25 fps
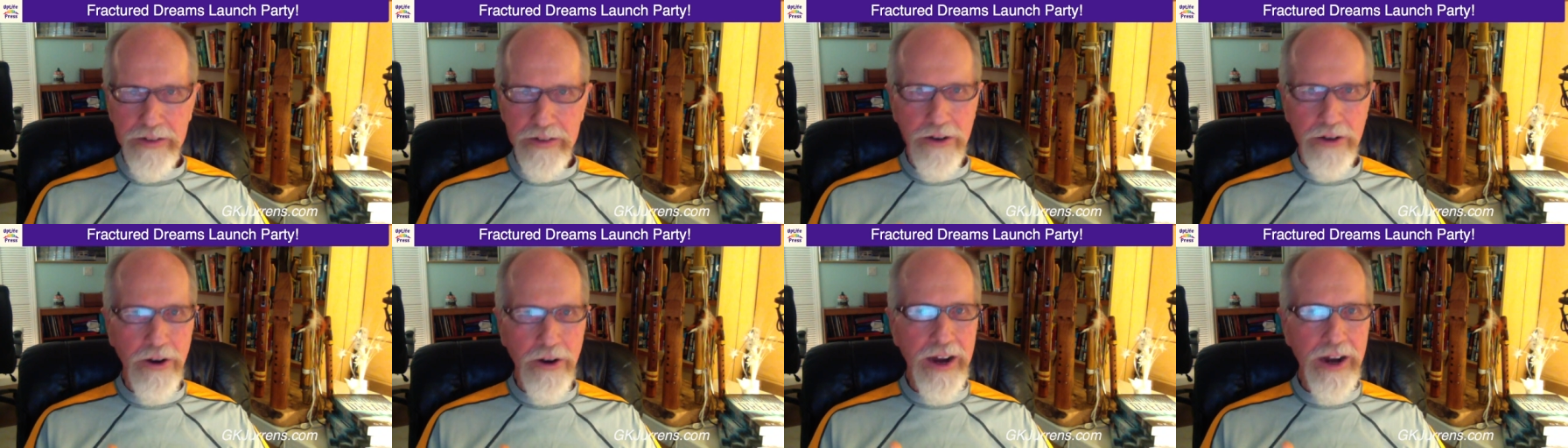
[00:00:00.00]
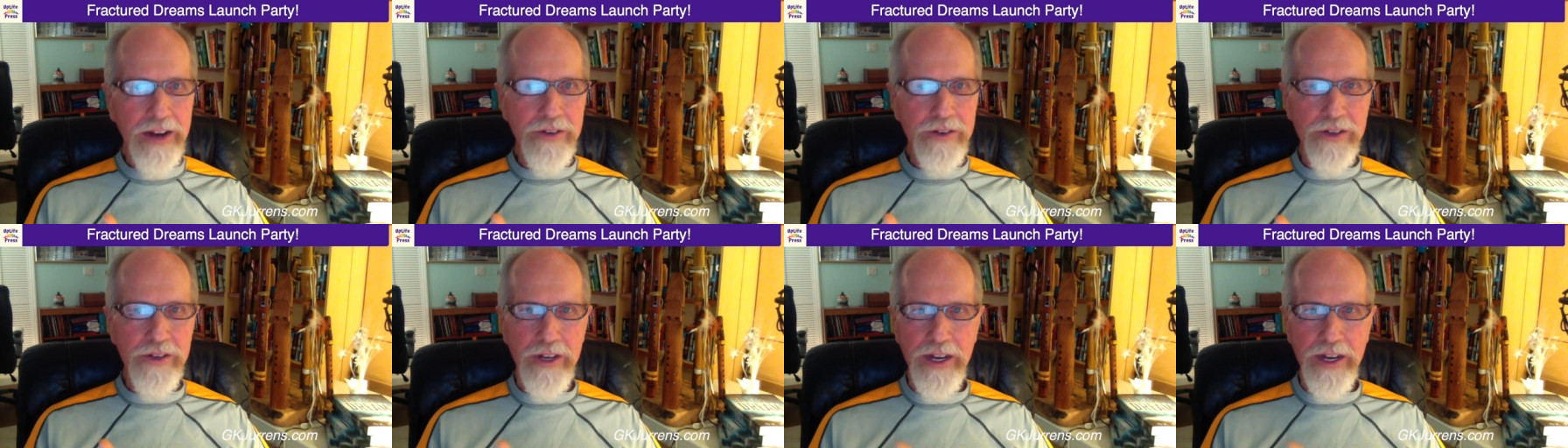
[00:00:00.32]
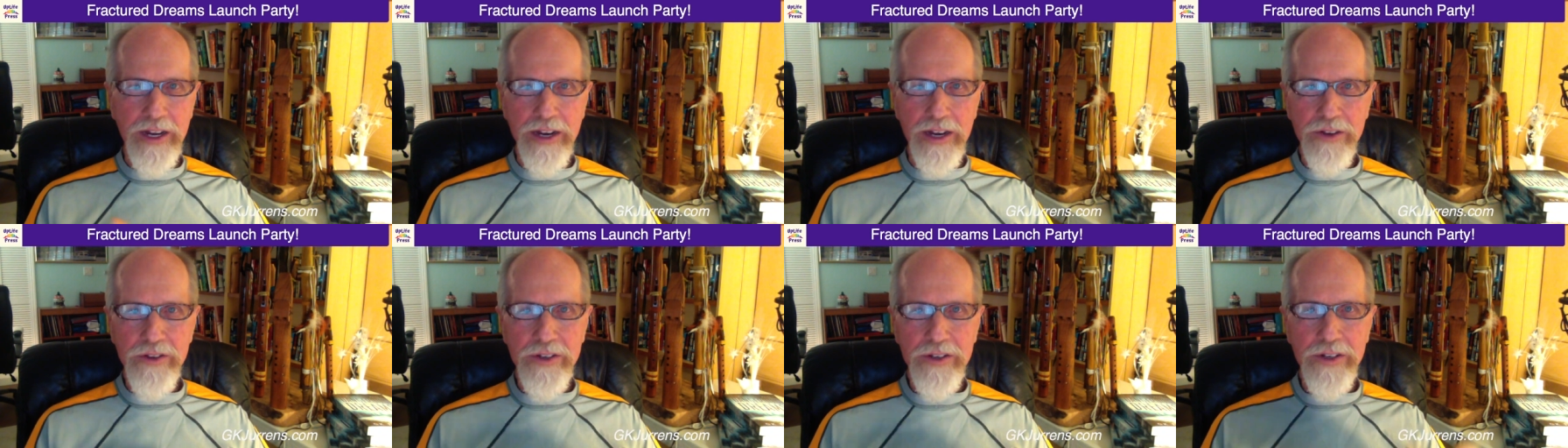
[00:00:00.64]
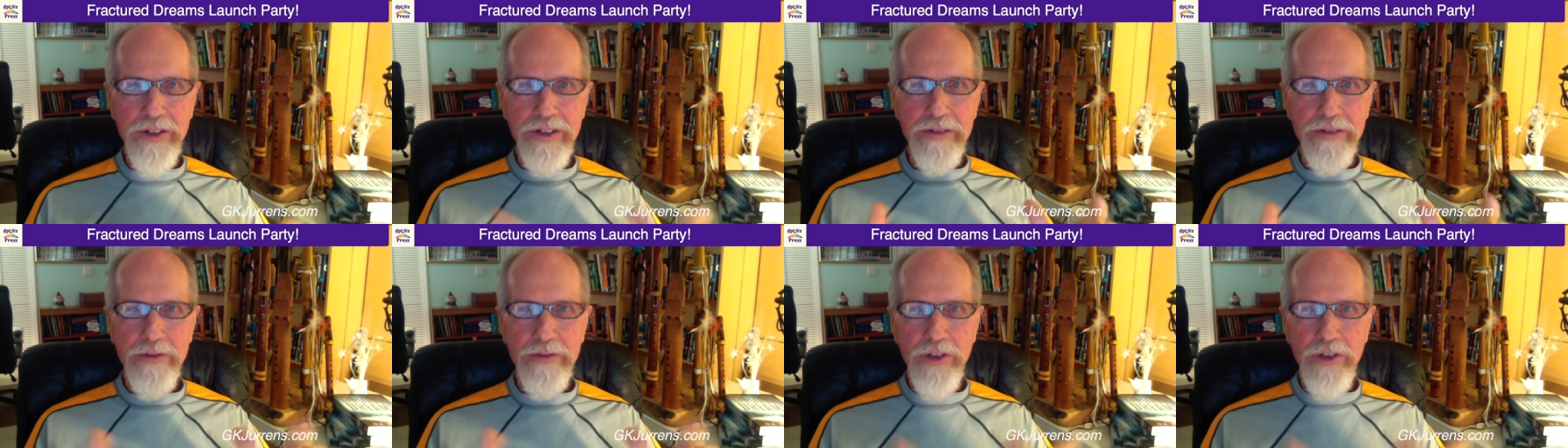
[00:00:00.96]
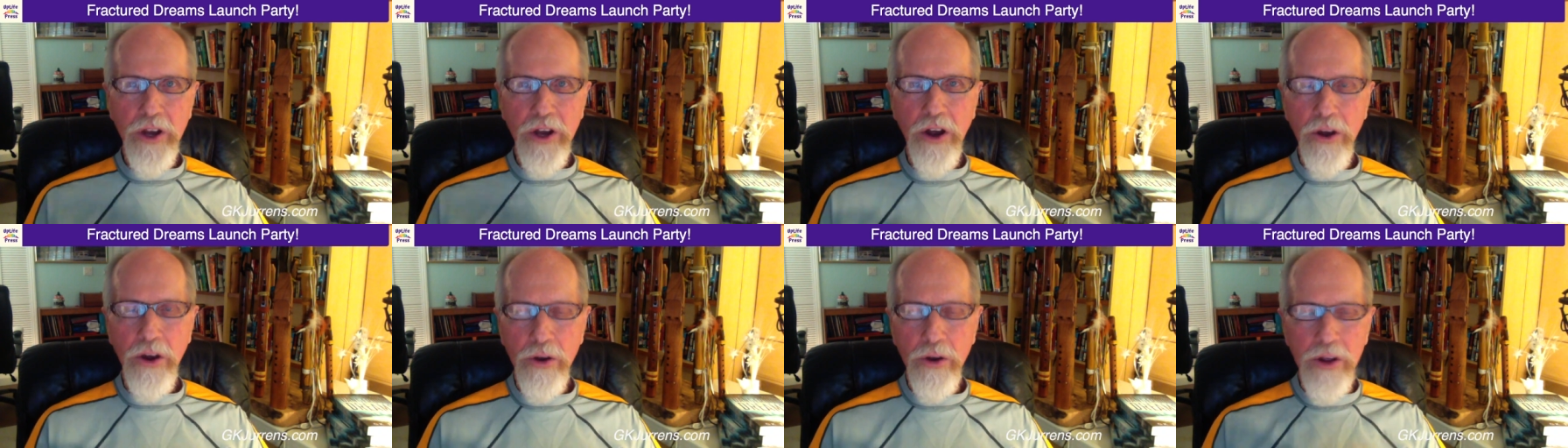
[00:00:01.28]
Craigslist.
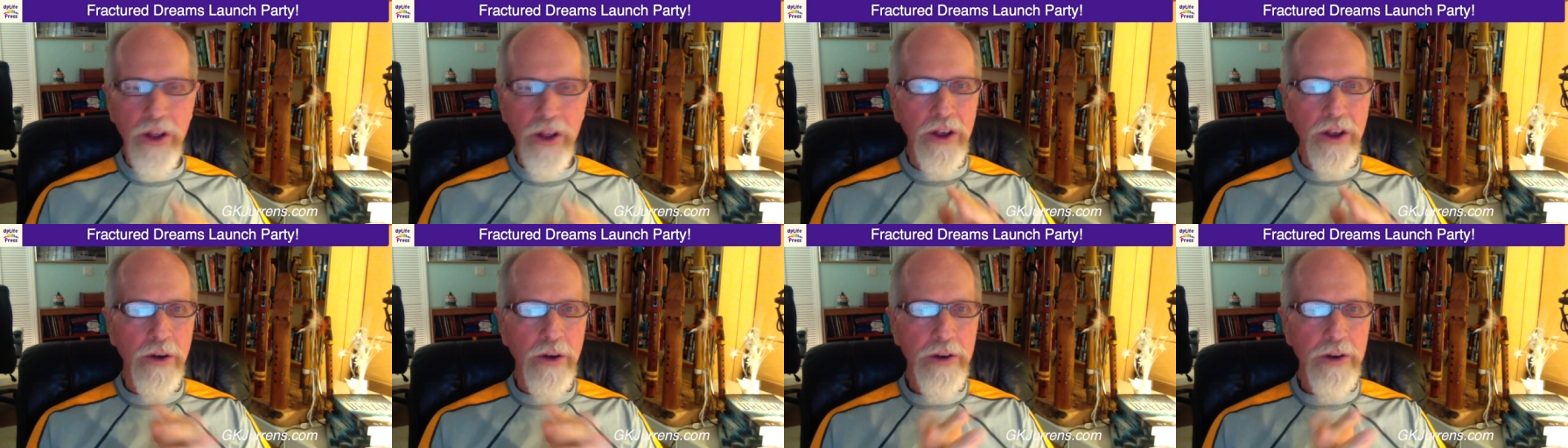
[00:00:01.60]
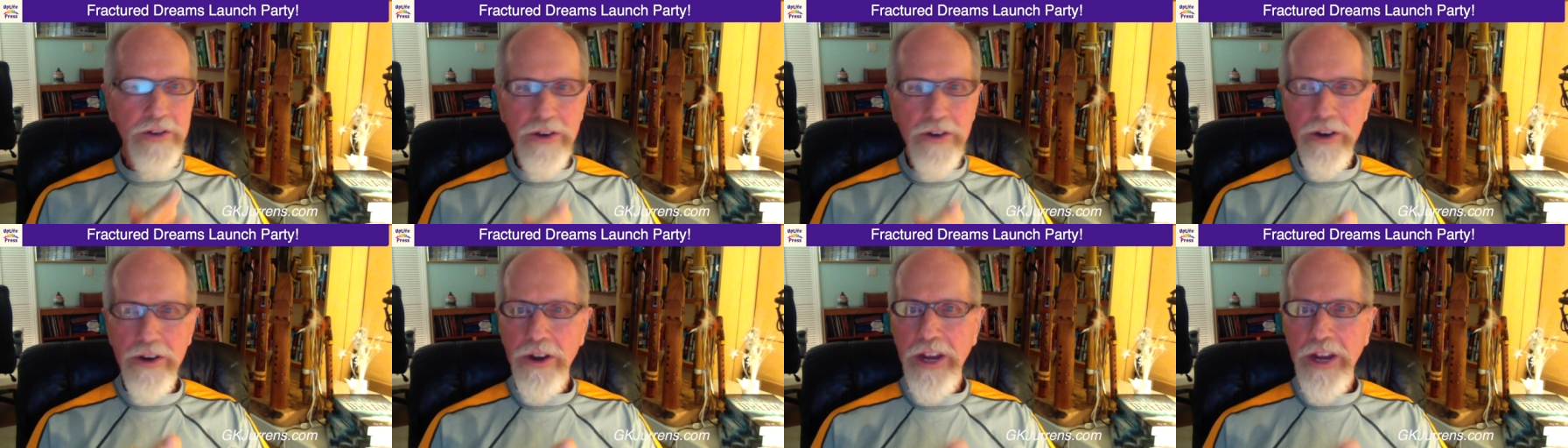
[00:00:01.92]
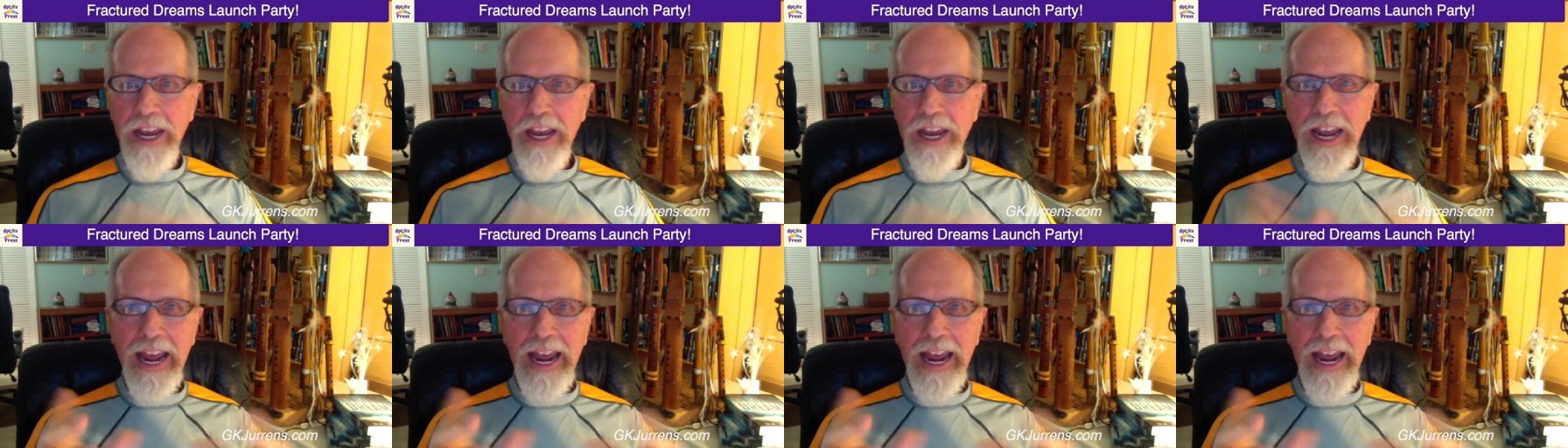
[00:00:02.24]
So what you're looking